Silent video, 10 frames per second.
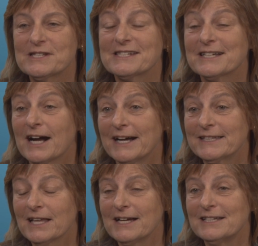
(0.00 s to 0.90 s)
as a
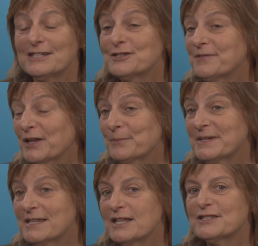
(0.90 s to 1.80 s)
guideline and
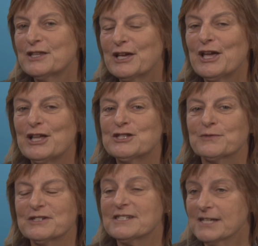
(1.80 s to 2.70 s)
development. It's
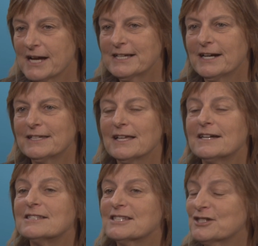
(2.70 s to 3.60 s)
for design
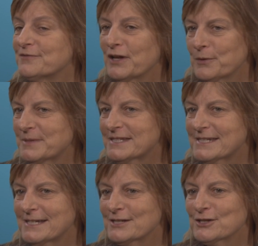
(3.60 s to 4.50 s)
guidelines and development
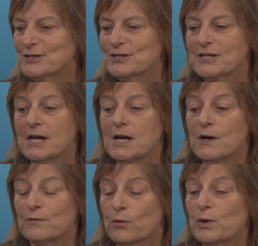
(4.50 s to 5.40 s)
standards
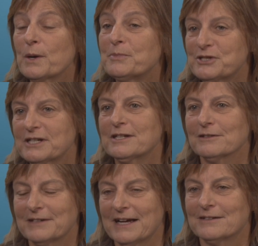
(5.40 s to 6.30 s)
for a
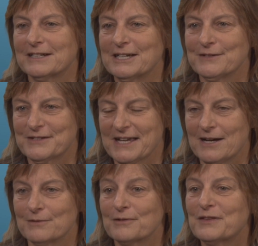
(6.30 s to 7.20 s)
particular area of
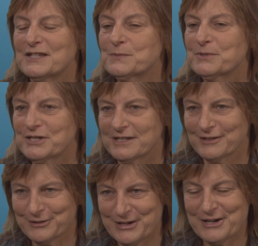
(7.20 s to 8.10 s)
town. This
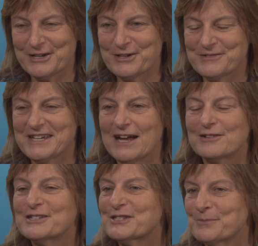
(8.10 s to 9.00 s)
particular area of
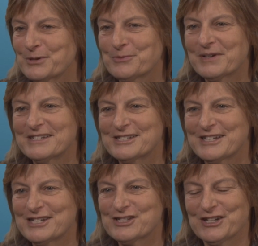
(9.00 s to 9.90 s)
town is the Millbrae
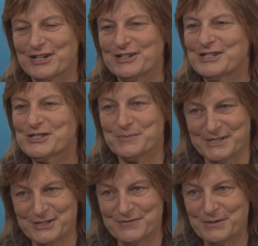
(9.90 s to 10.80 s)
Station Area
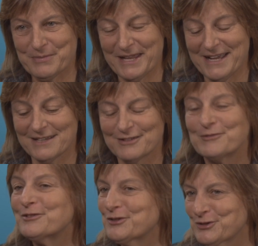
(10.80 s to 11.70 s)
Specific
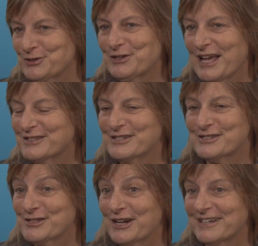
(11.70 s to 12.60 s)
Plan. That's
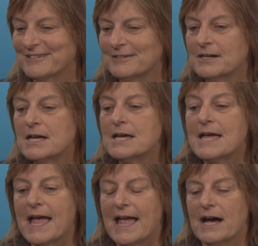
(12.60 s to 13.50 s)
its title.
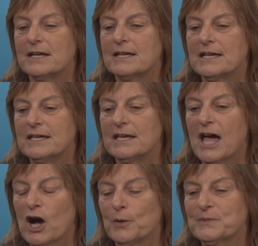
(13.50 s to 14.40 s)
And it
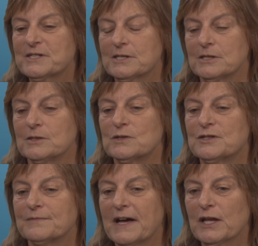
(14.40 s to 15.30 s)
helps to
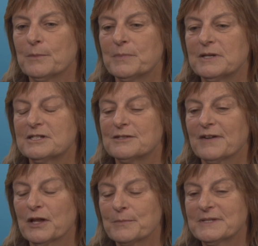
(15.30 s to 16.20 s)
develop
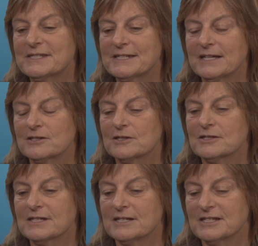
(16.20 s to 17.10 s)
development
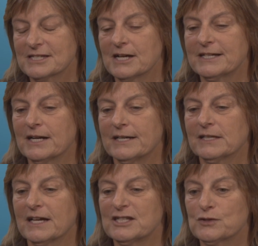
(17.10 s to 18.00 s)
standards and design
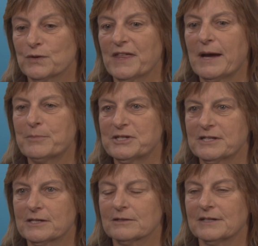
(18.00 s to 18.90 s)
guidelines for that
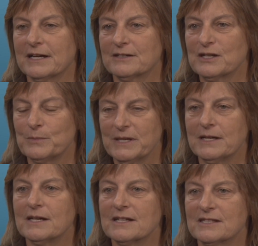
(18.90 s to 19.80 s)
particular area,
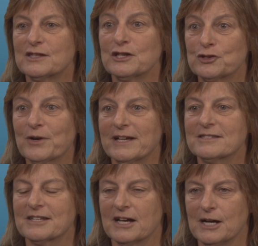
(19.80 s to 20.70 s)
being the
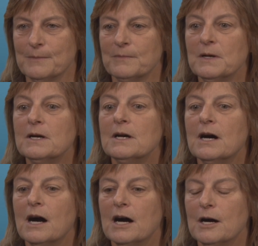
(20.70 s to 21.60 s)
transit hub
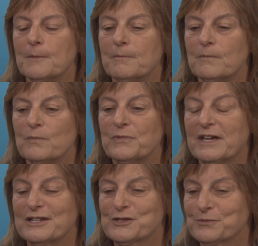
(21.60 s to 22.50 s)

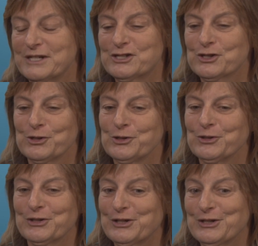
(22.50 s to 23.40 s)
that is
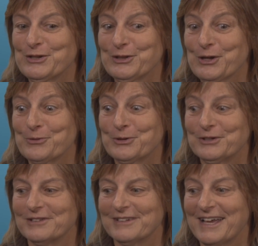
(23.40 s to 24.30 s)
regional,
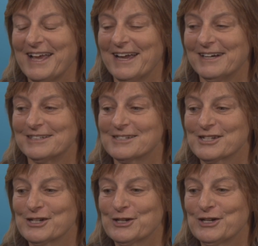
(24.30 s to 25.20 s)
local,
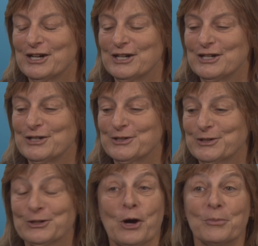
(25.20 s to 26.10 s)
and
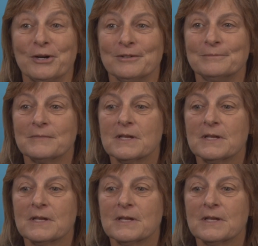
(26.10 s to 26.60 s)
global.